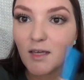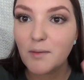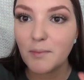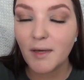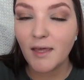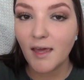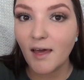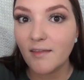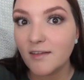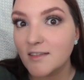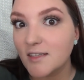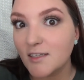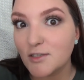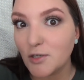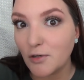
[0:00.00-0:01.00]
But yeah, that's
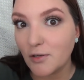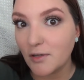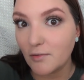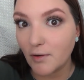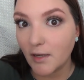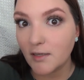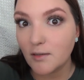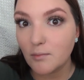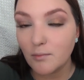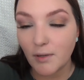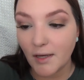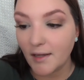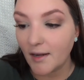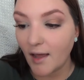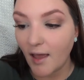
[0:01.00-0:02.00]
like totally random,
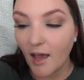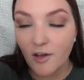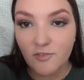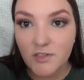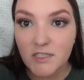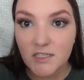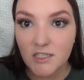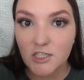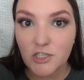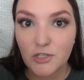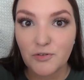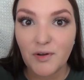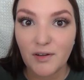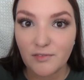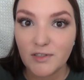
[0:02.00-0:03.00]
but I have this
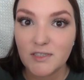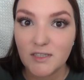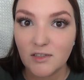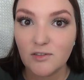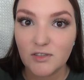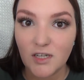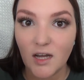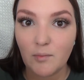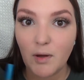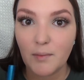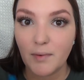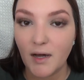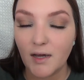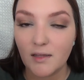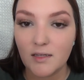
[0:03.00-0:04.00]
issue every single time I
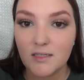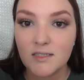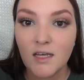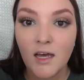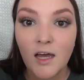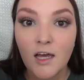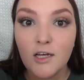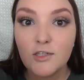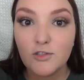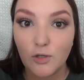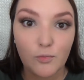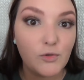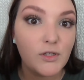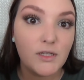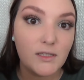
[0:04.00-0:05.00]
buy this, so
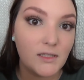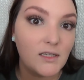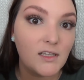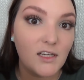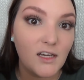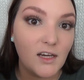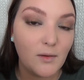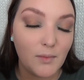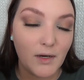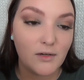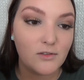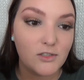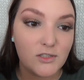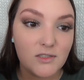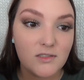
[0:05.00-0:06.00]
I'm really thinking
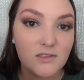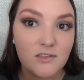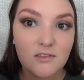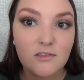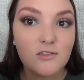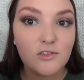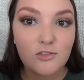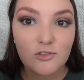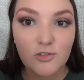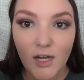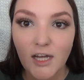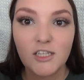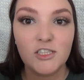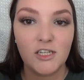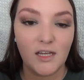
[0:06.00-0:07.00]
about just
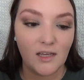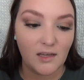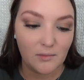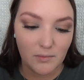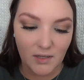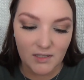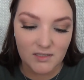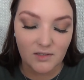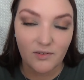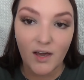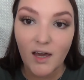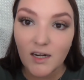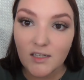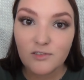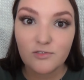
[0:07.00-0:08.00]
trashing it because I've
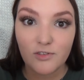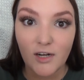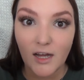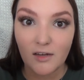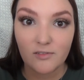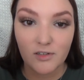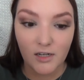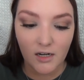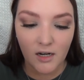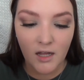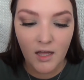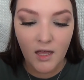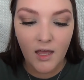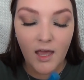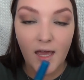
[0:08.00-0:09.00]
had it forever
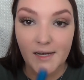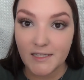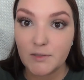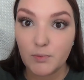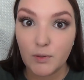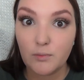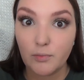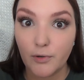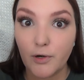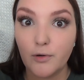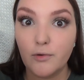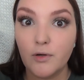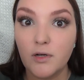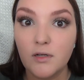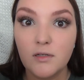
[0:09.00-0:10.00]
and it's been
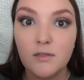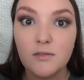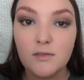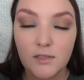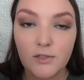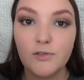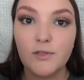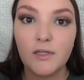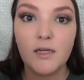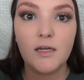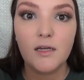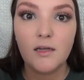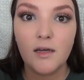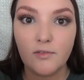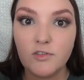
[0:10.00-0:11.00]
broke
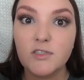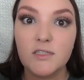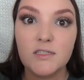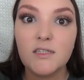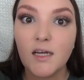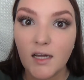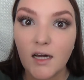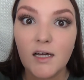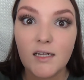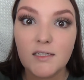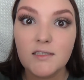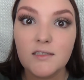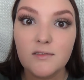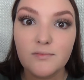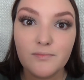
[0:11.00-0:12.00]
literally ever since I got
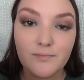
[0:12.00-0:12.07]
it.